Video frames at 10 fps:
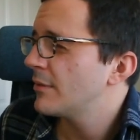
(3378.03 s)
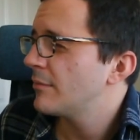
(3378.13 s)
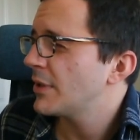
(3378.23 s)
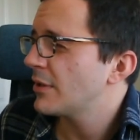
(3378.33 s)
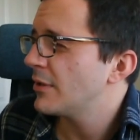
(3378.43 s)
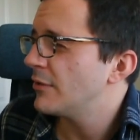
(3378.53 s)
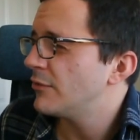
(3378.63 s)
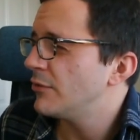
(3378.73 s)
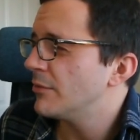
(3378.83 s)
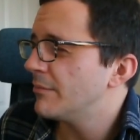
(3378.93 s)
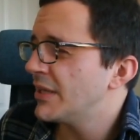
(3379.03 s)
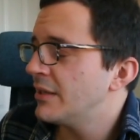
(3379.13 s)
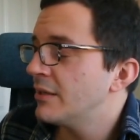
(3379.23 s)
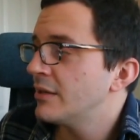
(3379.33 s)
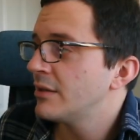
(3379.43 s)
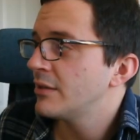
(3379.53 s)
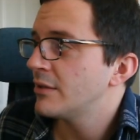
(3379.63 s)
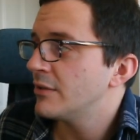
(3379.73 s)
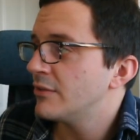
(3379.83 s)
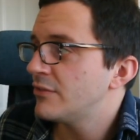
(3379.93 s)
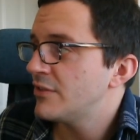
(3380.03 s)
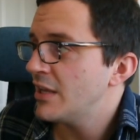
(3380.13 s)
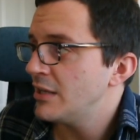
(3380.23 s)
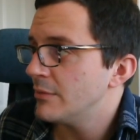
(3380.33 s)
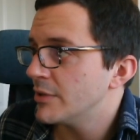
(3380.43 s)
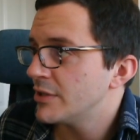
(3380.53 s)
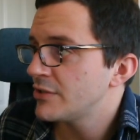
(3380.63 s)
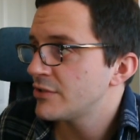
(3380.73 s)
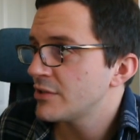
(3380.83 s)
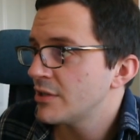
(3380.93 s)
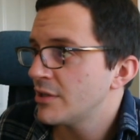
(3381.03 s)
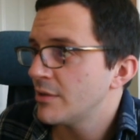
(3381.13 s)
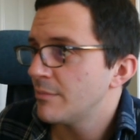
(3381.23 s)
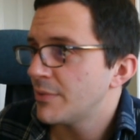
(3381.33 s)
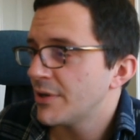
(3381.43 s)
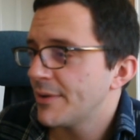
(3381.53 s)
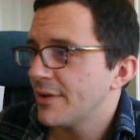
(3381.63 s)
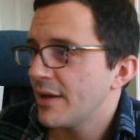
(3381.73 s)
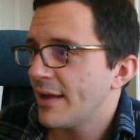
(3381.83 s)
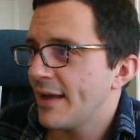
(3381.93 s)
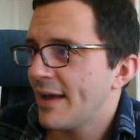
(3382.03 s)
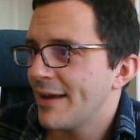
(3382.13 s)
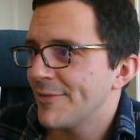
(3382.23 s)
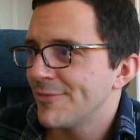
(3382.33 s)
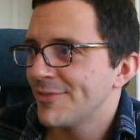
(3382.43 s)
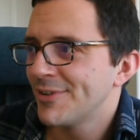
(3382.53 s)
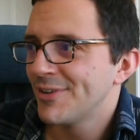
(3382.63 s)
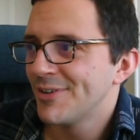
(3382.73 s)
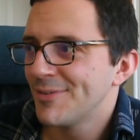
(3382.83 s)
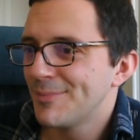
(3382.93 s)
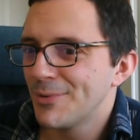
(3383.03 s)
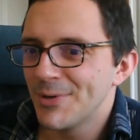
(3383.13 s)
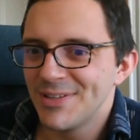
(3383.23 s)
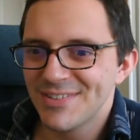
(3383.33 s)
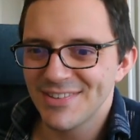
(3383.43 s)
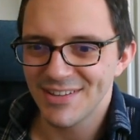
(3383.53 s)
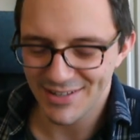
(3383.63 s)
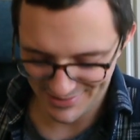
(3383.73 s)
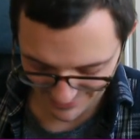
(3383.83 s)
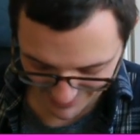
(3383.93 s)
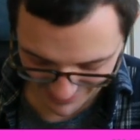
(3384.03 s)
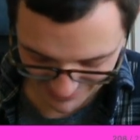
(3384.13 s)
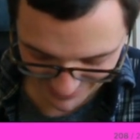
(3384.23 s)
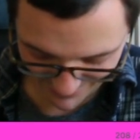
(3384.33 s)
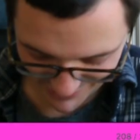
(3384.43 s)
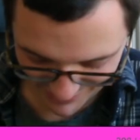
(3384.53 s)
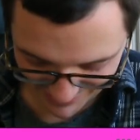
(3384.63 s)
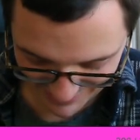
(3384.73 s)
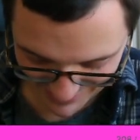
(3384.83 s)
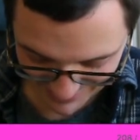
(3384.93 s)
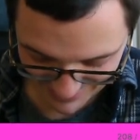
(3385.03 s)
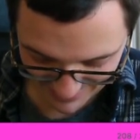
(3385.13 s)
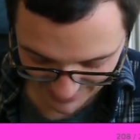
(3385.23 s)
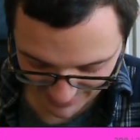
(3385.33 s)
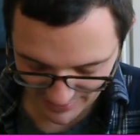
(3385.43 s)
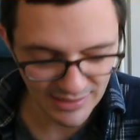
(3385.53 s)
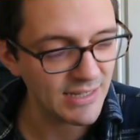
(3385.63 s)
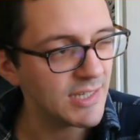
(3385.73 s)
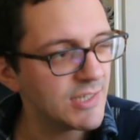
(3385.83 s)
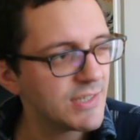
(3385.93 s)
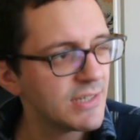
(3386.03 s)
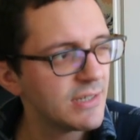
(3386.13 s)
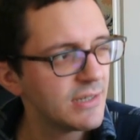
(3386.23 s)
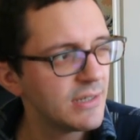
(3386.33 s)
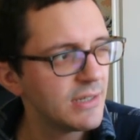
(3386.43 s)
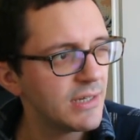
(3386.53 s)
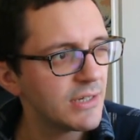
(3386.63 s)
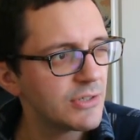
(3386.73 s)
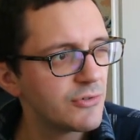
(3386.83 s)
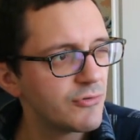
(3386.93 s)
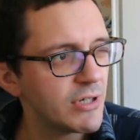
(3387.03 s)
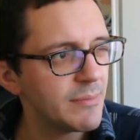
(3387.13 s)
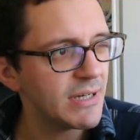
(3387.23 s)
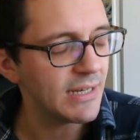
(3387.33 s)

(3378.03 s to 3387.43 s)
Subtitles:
Because you can be continuous but have points where the difference like this is extremely